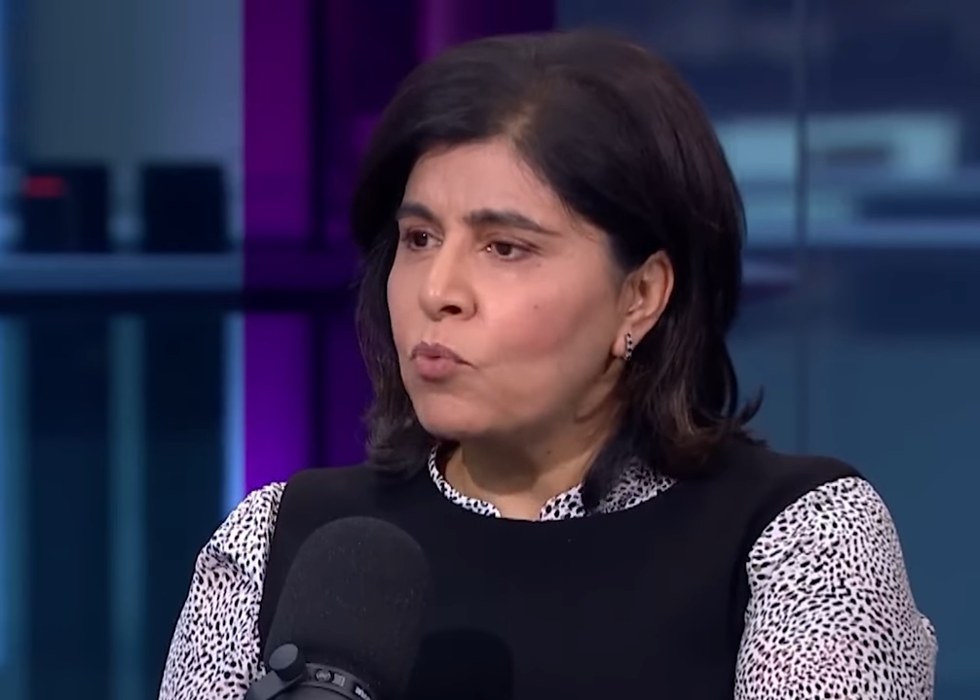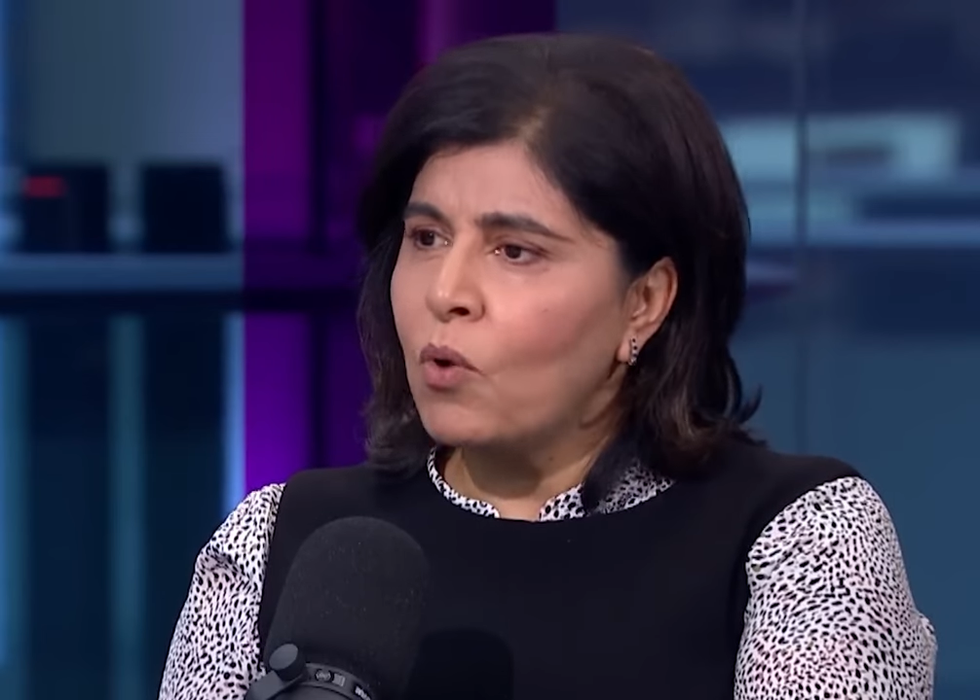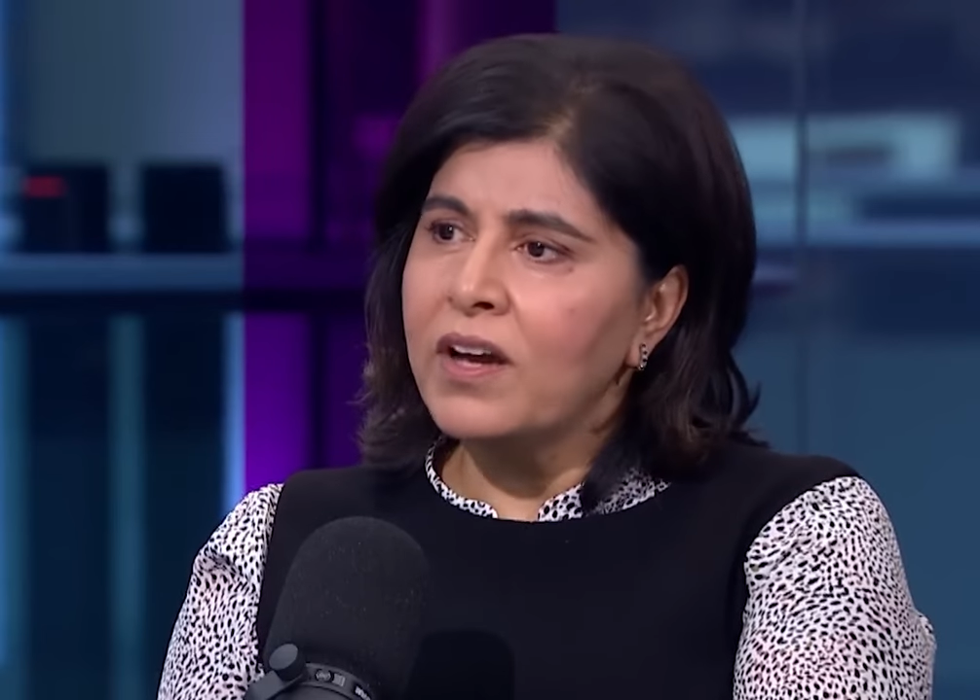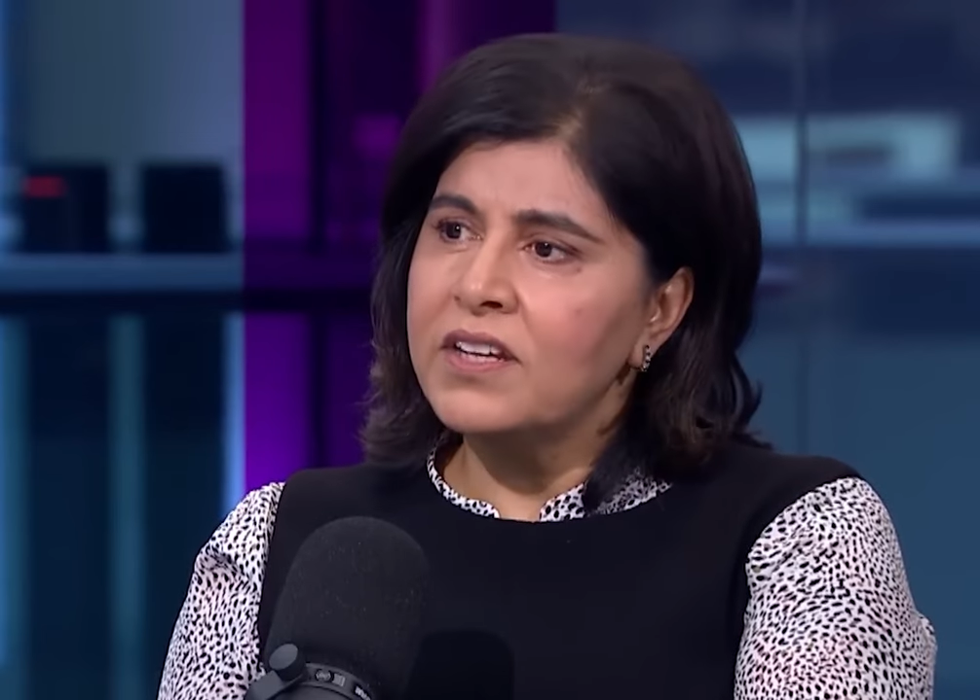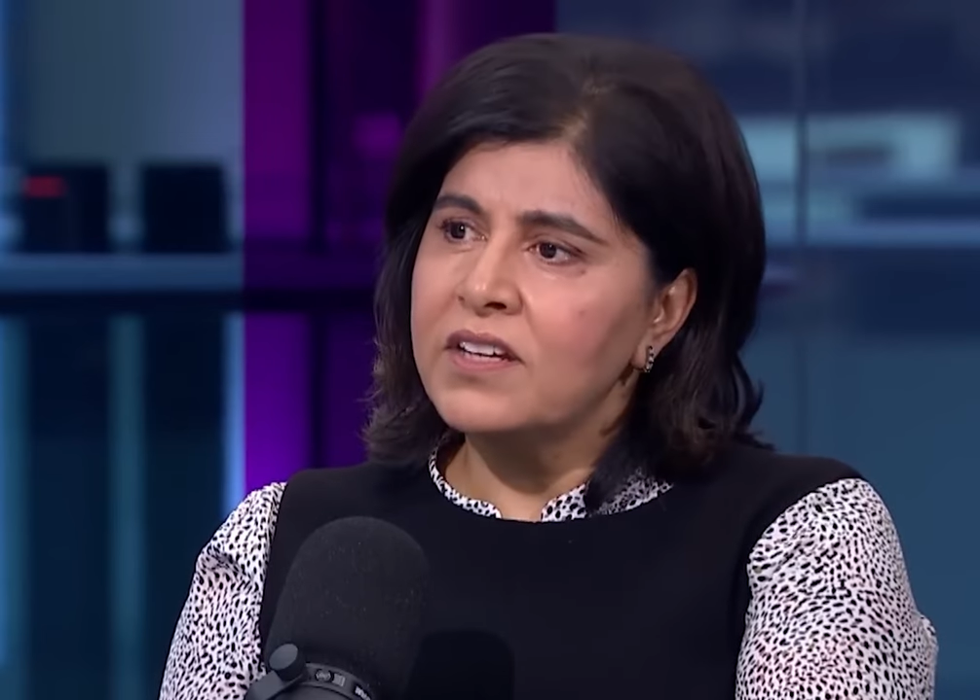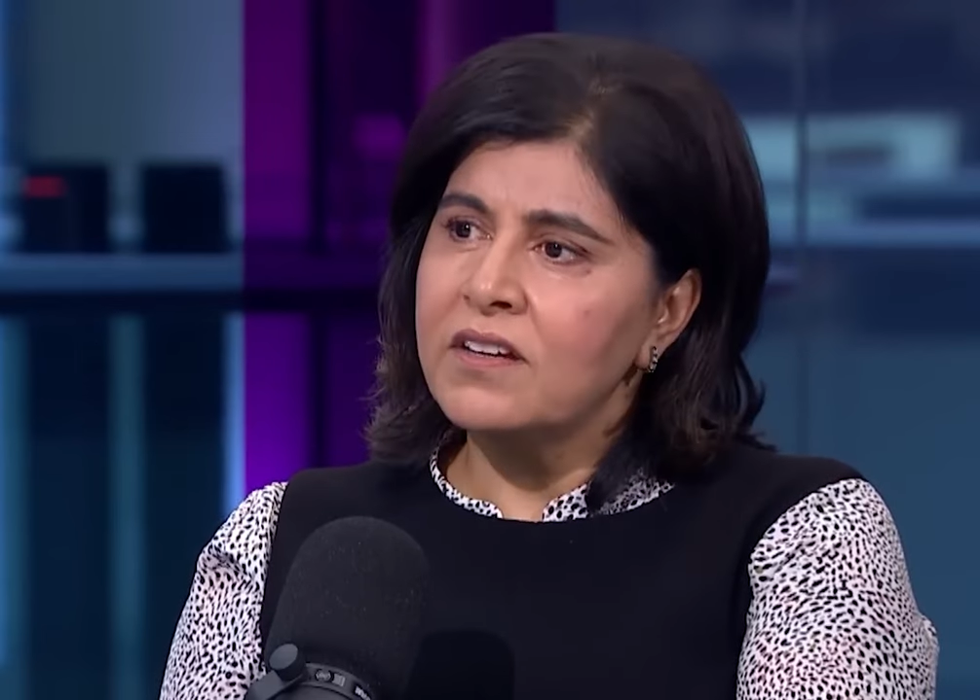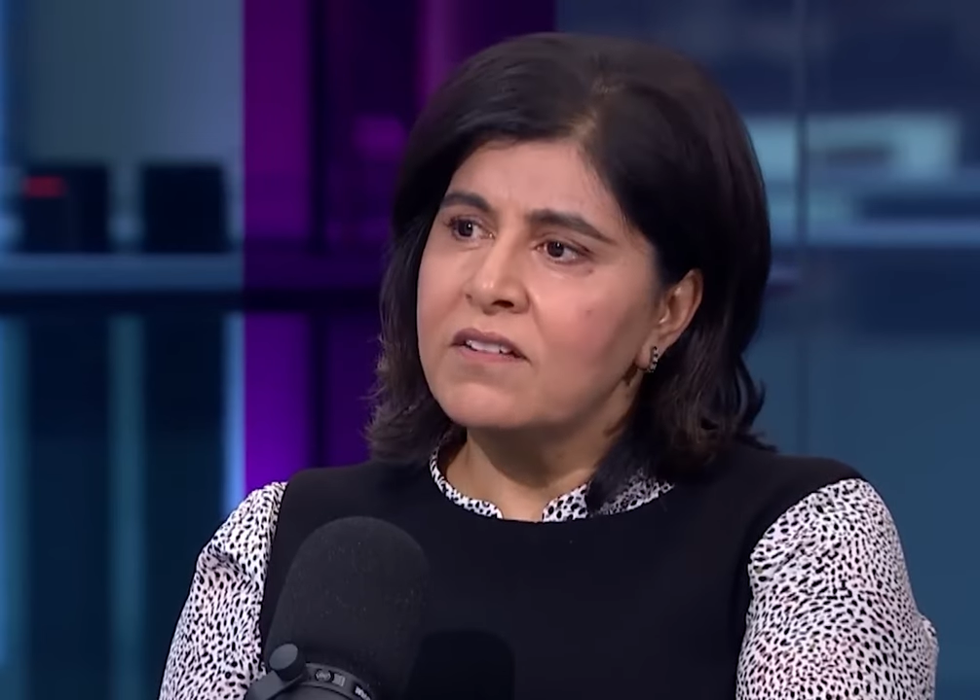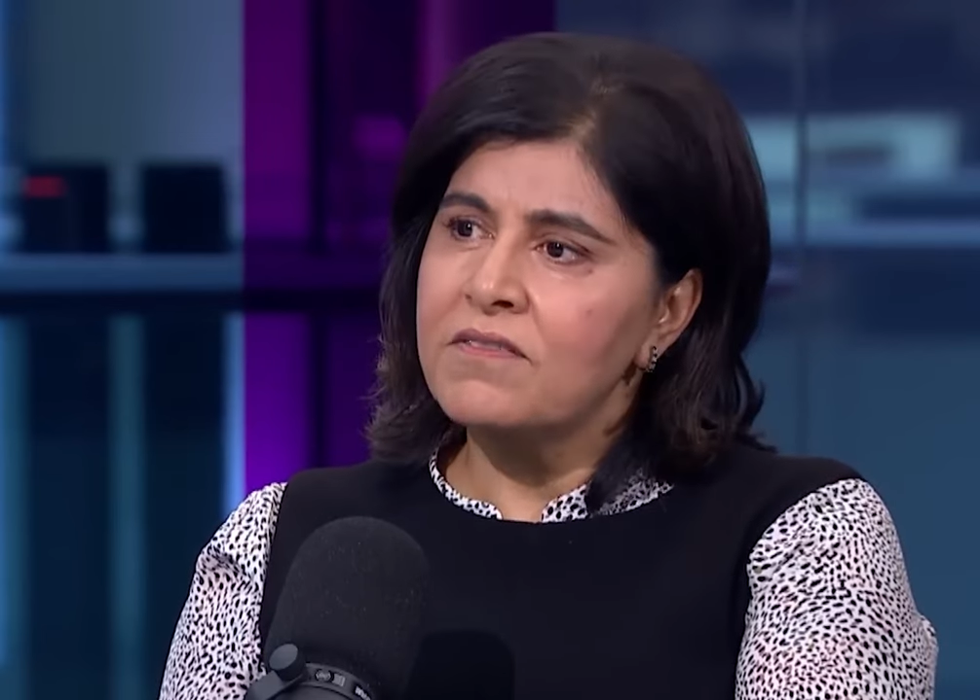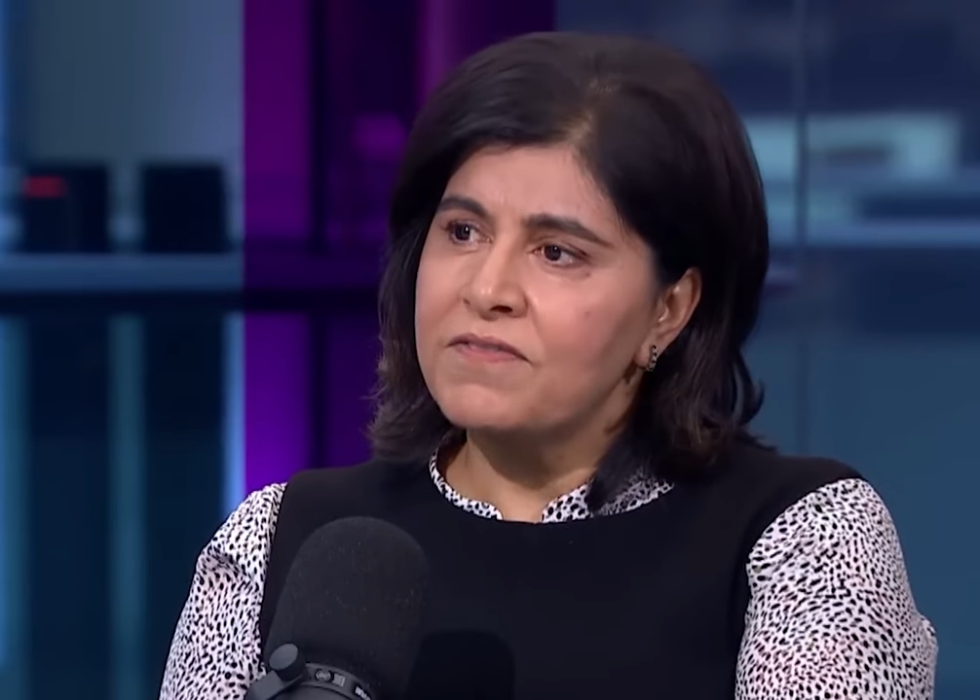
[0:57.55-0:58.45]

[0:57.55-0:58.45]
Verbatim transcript: wider